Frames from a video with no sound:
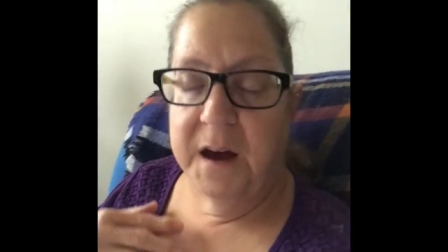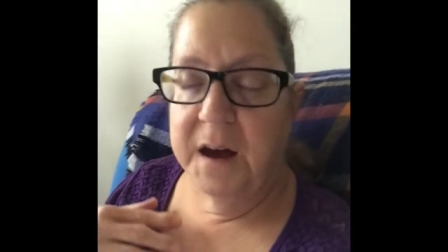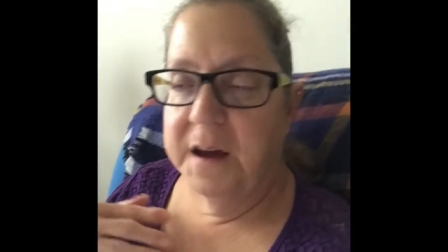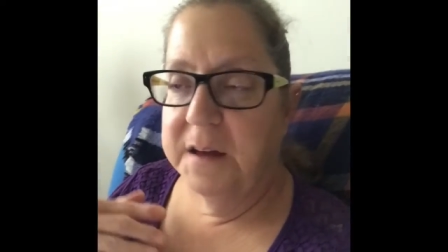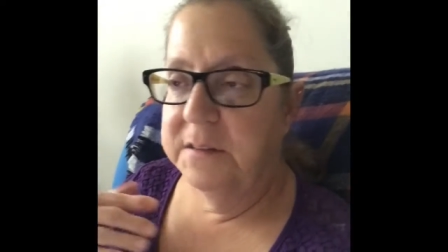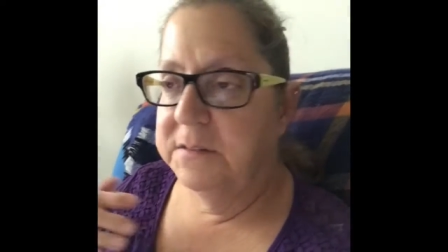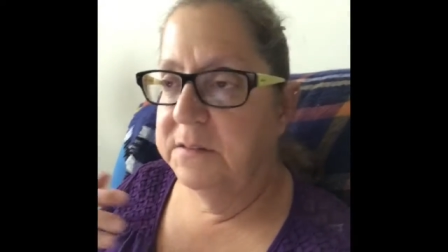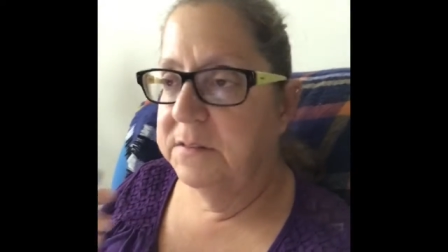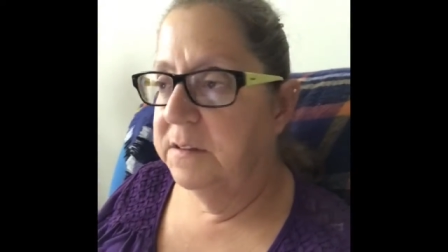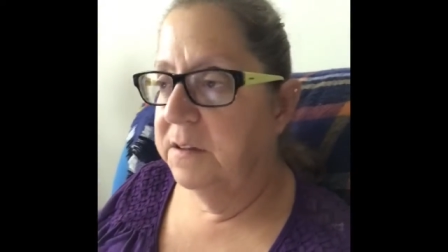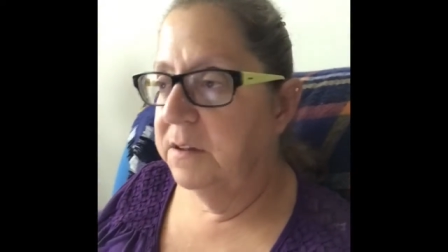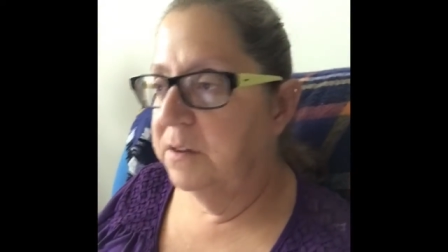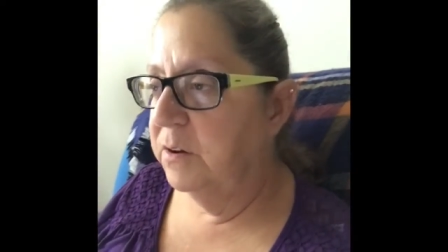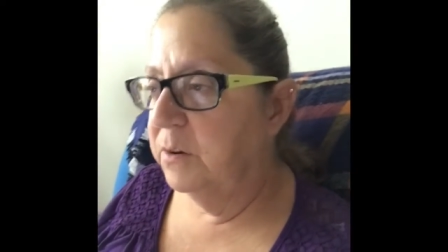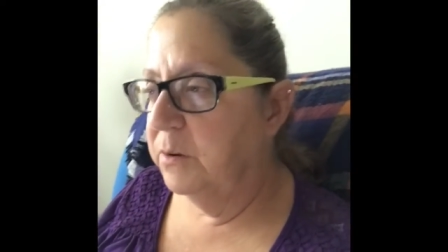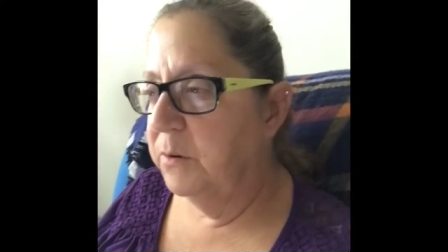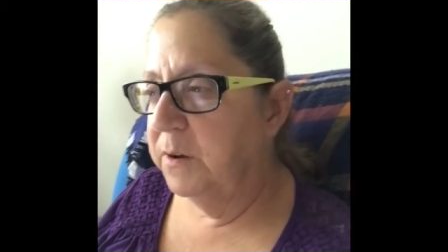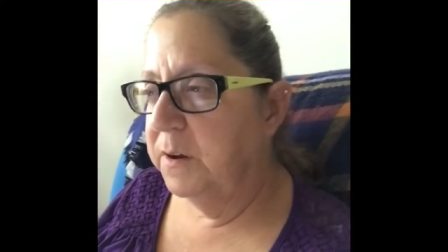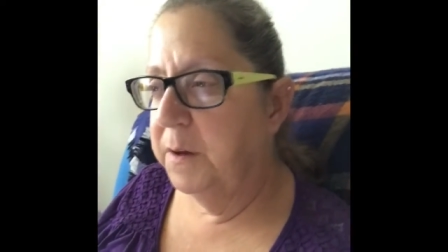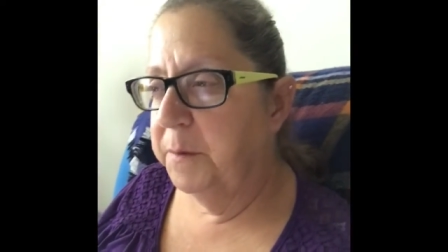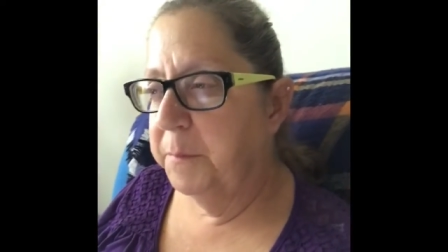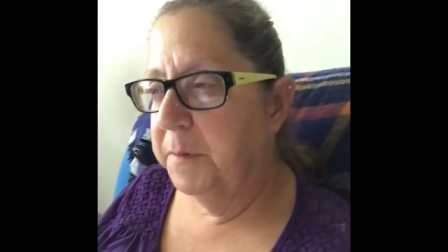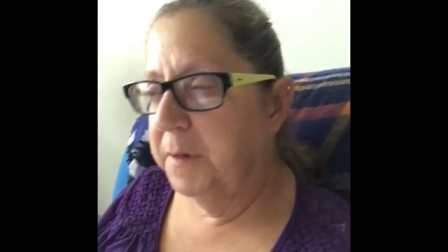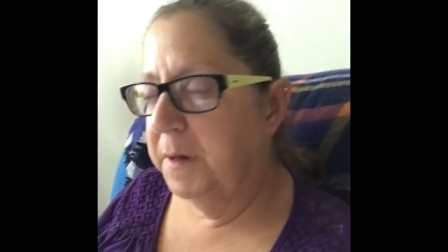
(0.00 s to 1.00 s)
I, you know,
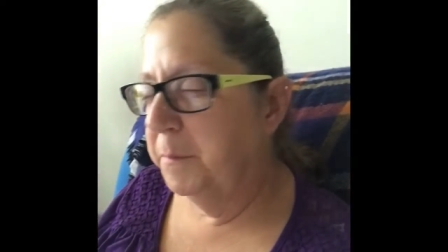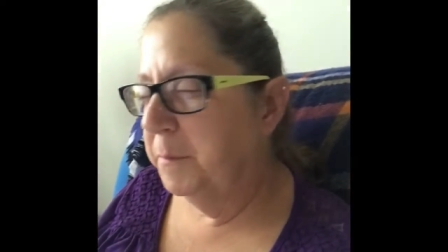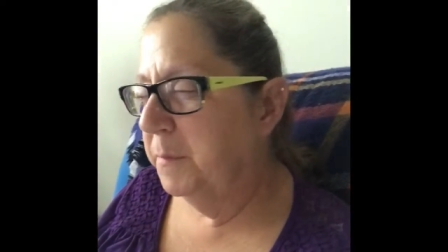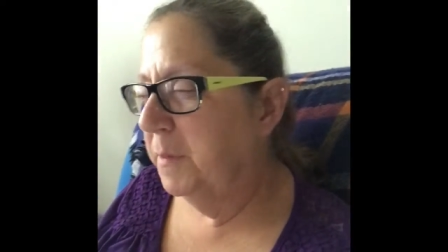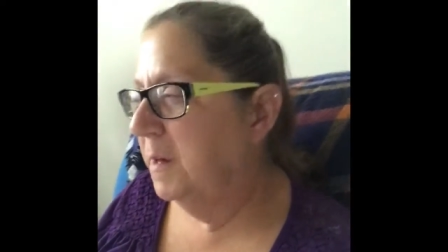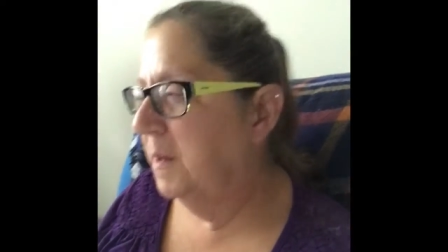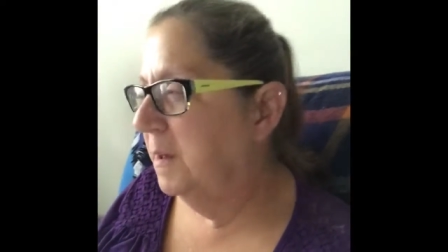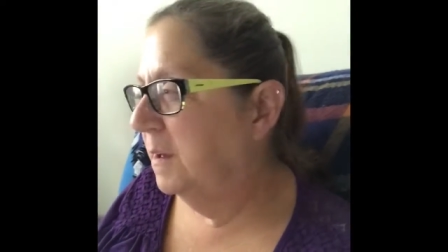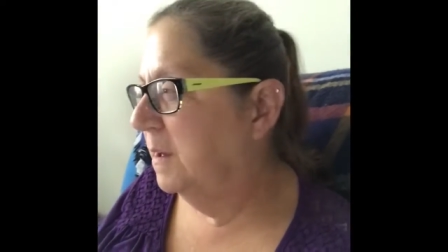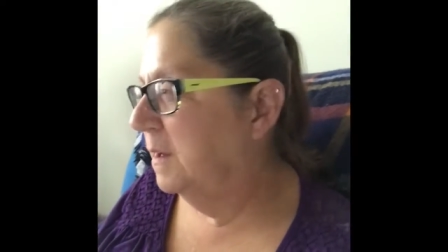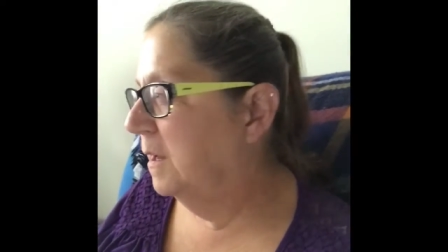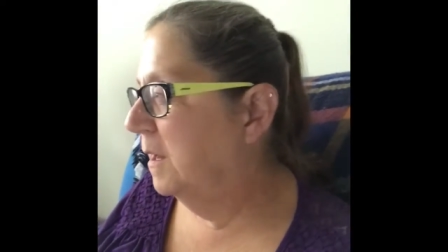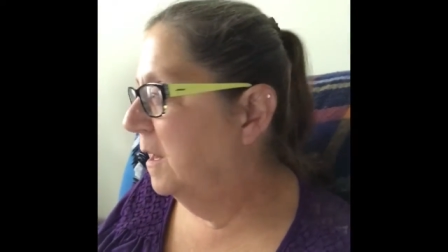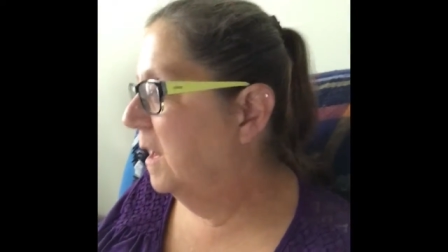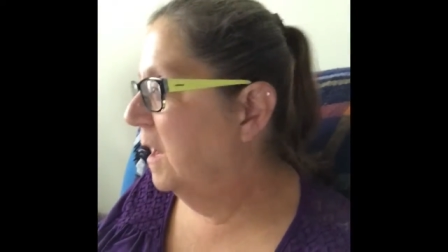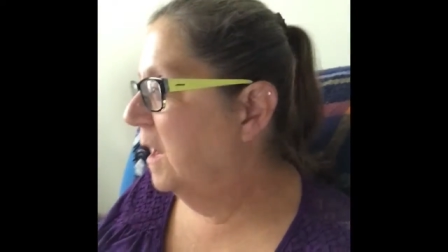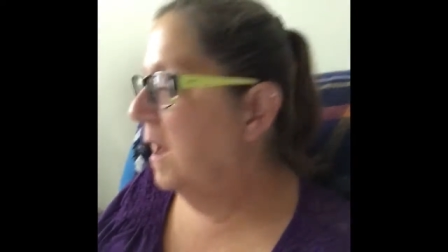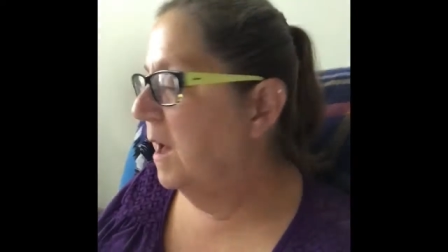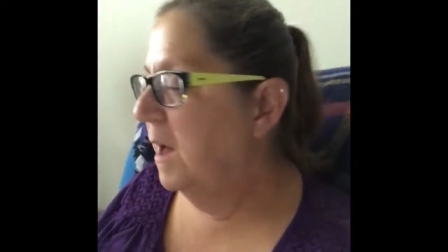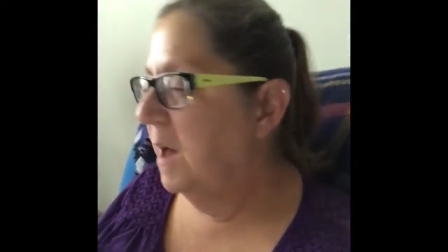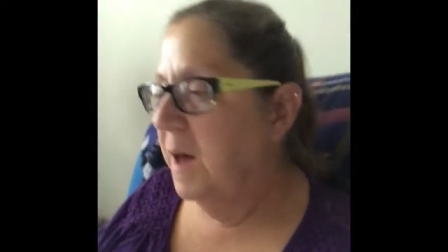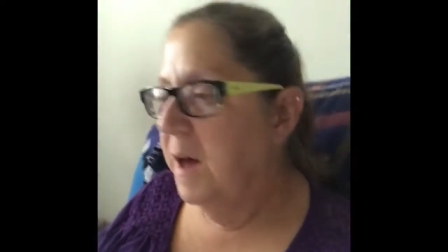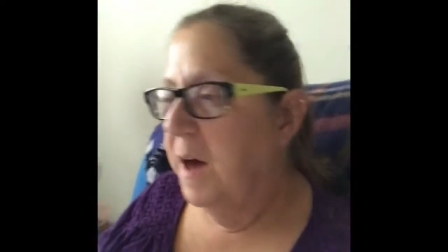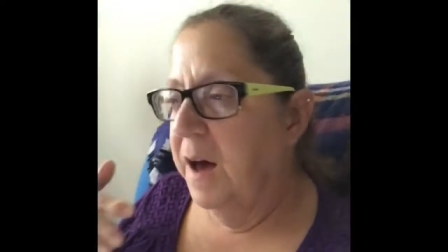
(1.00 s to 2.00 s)
and I'm, I'm like,
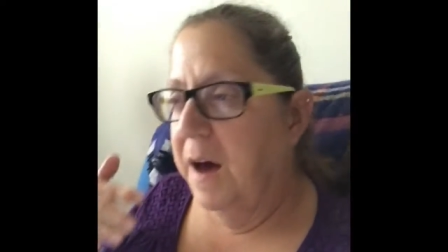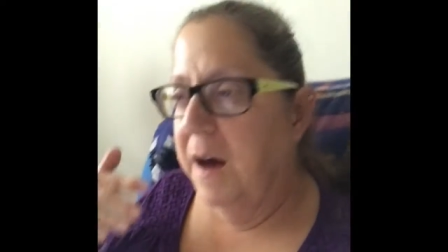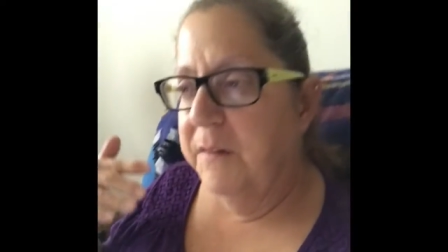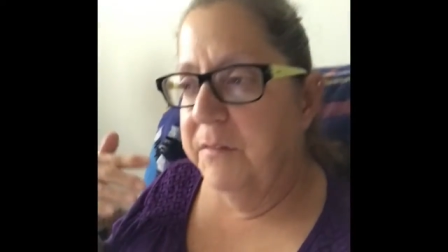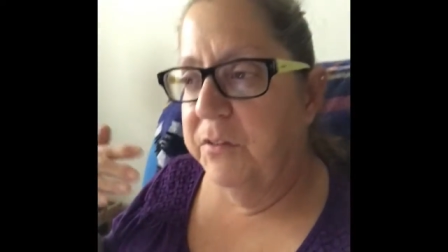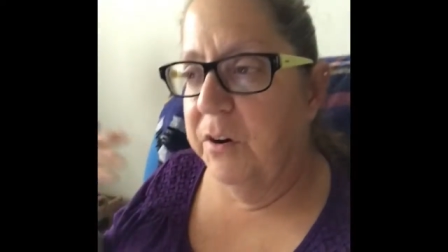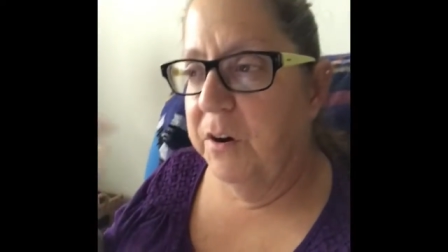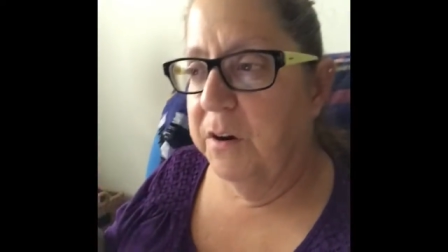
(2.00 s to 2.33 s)
I've